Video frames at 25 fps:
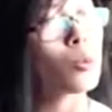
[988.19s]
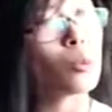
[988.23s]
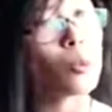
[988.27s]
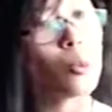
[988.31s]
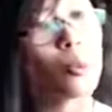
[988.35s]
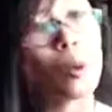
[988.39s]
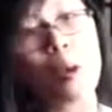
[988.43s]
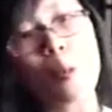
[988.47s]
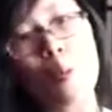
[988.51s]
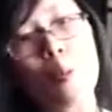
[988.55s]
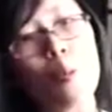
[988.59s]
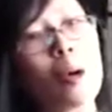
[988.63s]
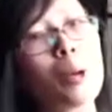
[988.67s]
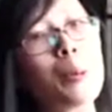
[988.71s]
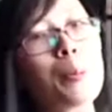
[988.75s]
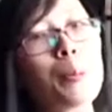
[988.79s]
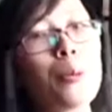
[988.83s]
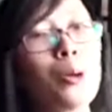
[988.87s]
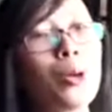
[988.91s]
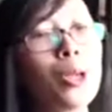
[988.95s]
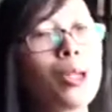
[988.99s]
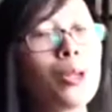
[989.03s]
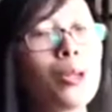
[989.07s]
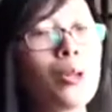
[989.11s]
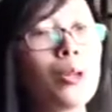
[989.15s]
what
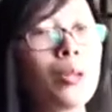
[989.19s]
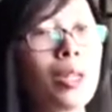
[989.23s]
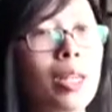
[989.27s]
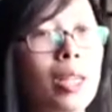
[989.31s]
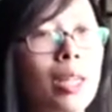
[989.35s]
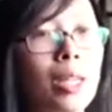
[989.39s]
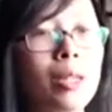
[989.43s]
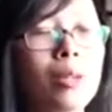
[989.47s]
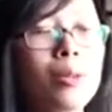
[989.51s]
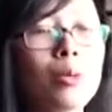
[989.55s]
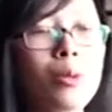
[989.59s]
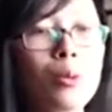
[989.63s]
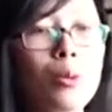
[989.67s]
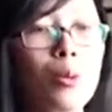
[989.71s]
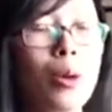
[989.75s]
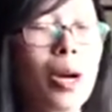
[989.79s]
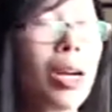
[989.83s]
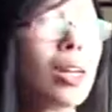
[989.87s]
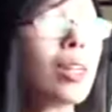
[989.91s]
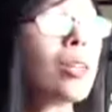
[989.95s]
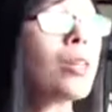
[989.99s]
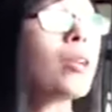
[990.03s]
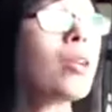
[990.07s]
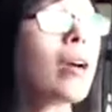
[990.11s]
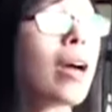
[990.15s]
point you're in, where
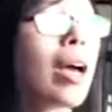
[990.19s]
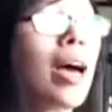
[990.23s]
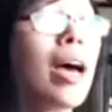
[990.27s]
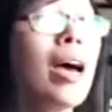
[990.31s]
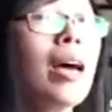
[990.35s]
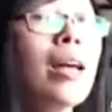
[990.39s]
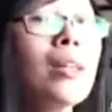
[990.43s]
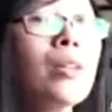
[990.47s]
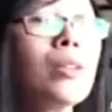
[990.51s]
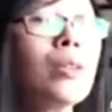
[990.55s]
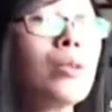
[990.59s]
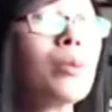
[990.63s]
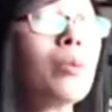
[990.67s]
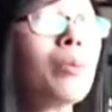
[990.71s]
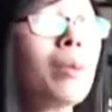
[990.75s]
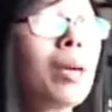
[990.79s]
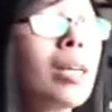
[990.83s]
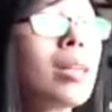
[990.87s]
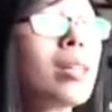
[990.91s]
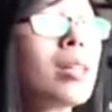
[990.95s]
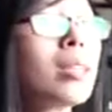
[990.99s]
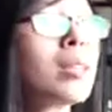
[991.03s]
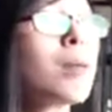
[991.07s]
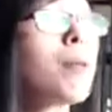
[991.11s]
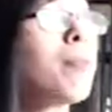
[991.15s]
you're at, you
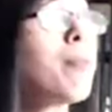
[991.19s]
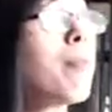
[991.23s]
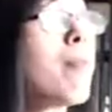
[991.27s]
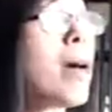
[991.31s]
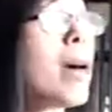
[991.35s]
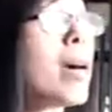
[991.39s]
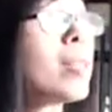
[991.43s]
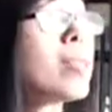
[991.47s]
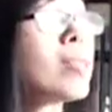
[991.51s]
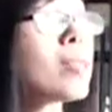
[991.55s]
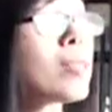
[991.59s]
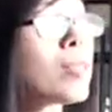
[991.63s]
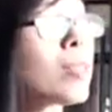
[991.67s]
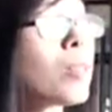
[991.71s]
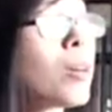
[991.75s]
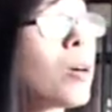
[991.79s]
make the best